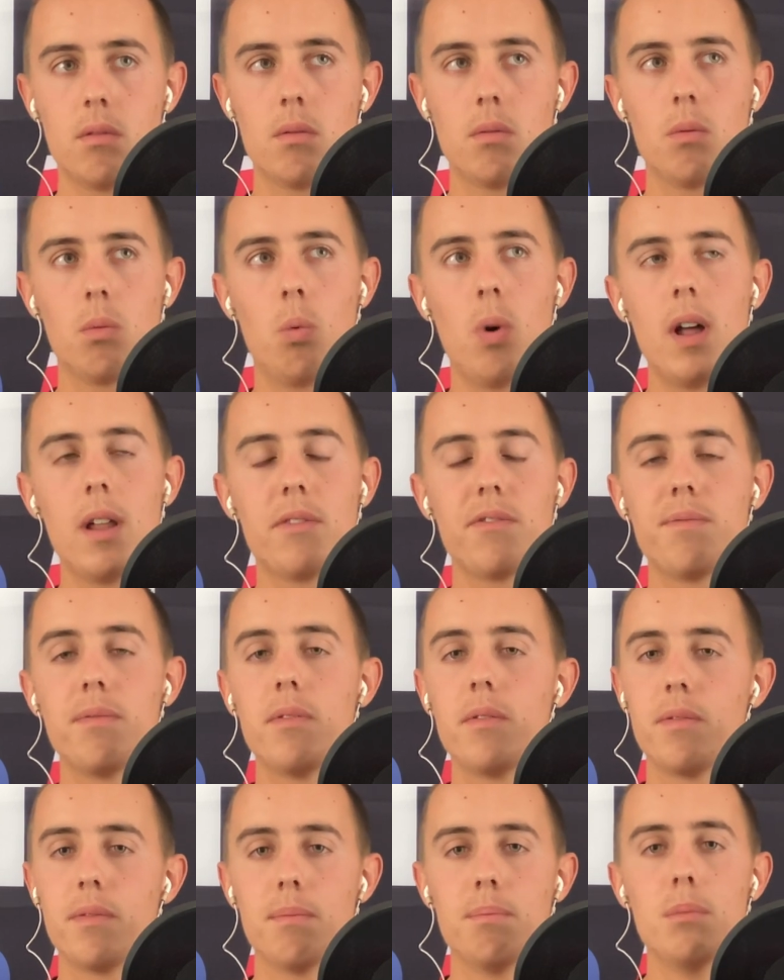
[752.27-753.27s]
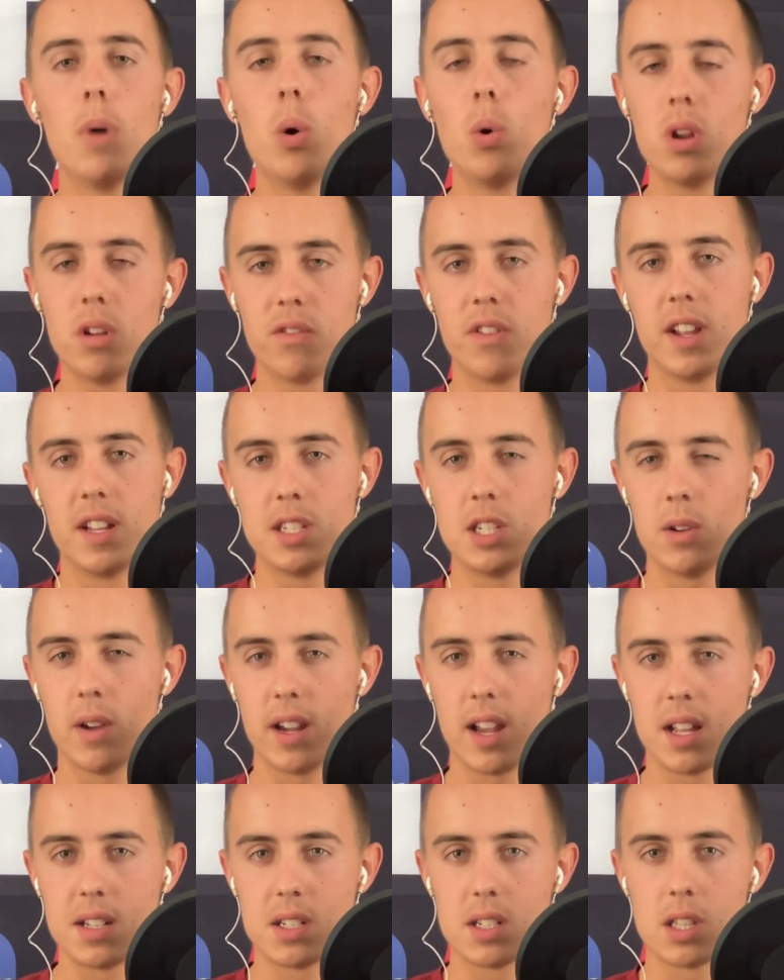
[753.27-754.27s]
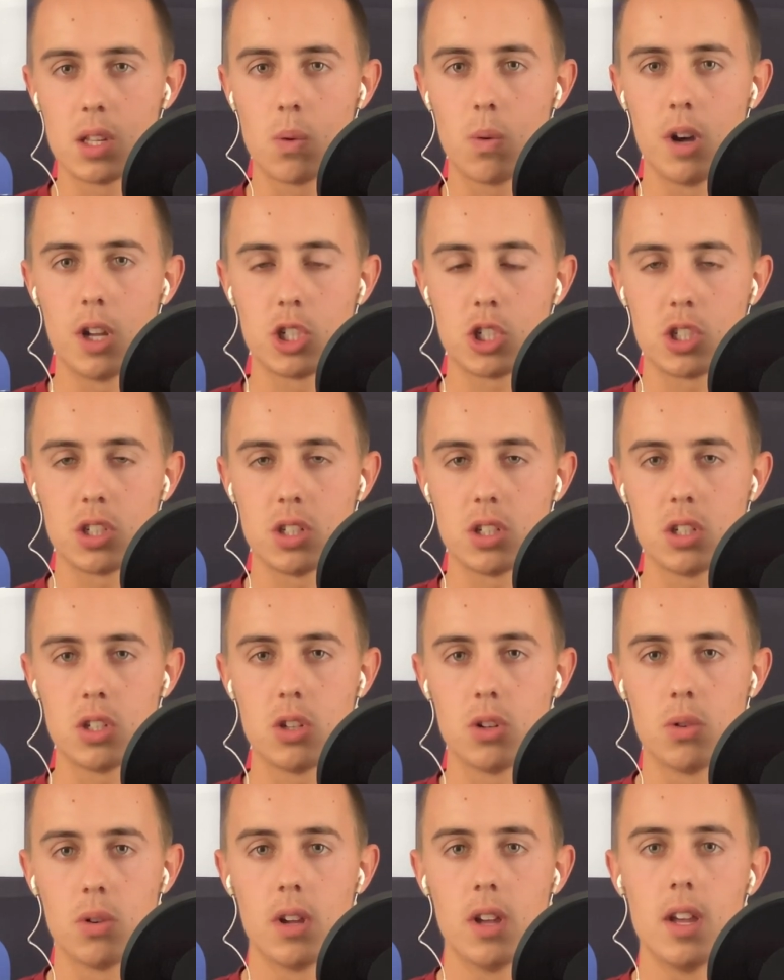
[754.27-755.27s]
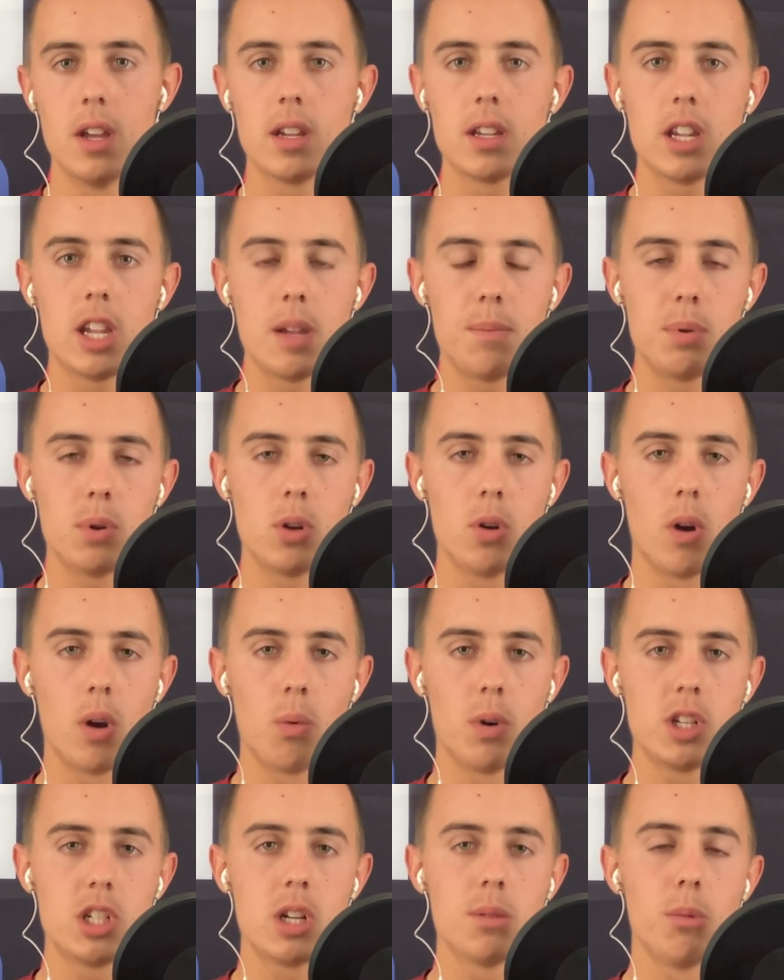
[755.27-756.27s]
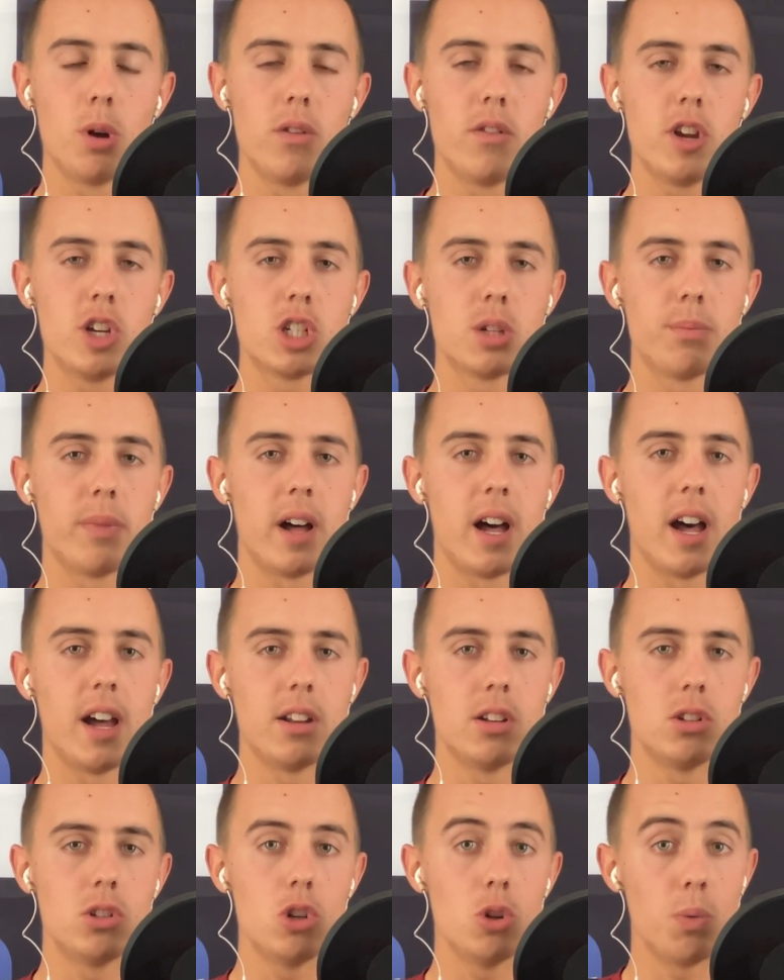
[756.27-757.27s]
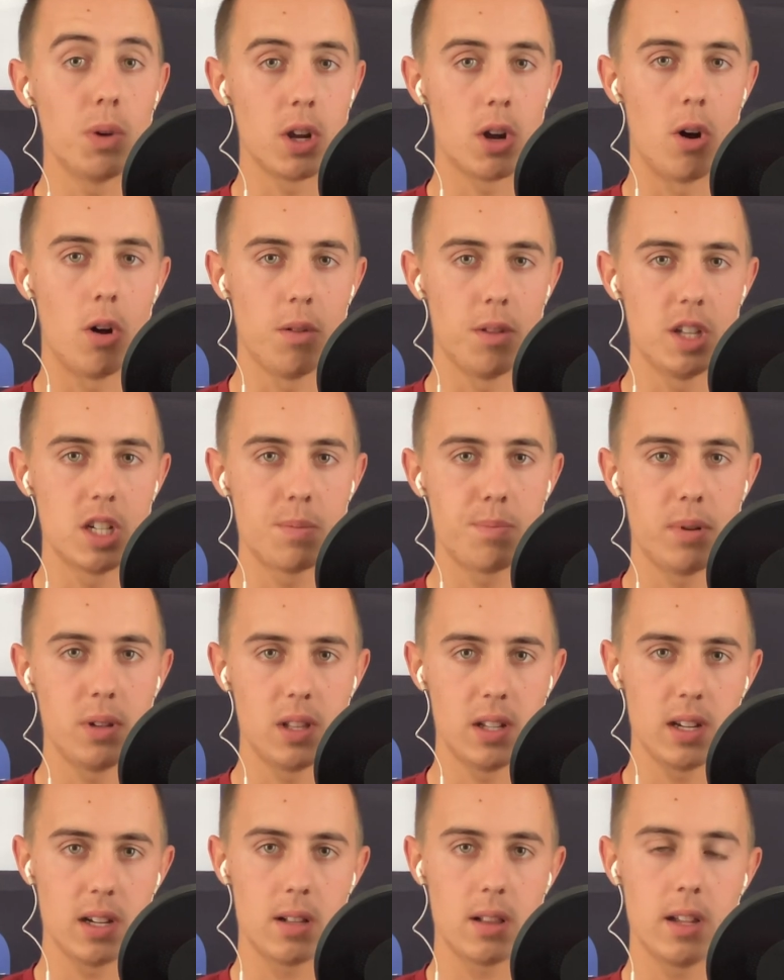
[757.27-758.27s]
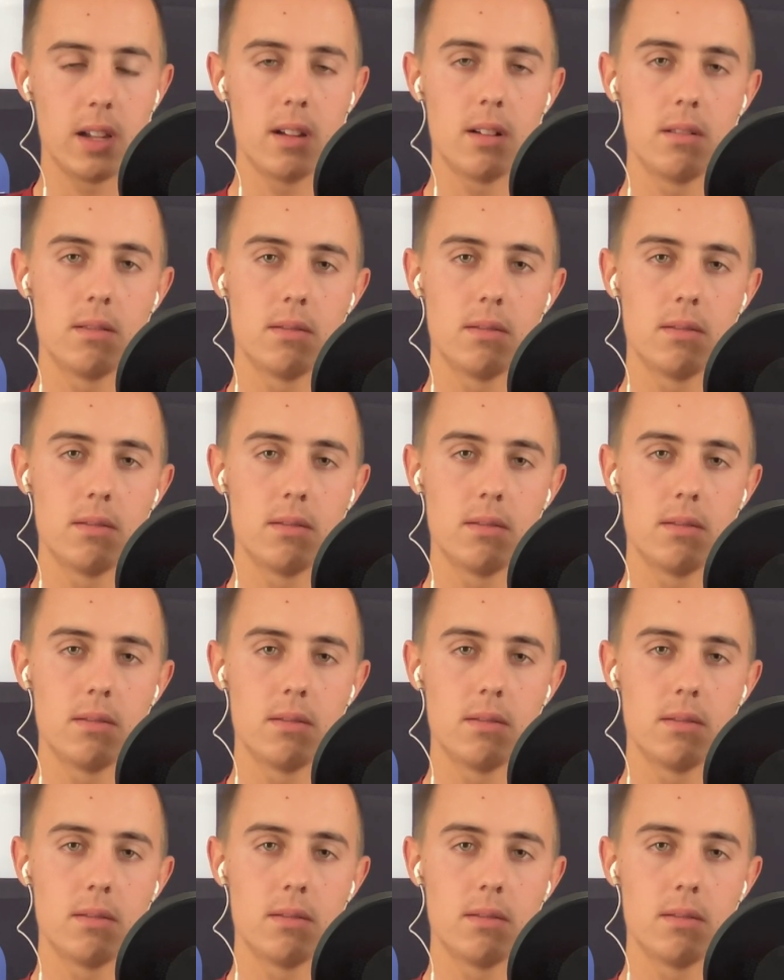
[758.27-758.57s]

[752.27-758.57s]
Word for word: motivates you, I guess, is the question to keep you going. What's your motivation behind doing all this politically?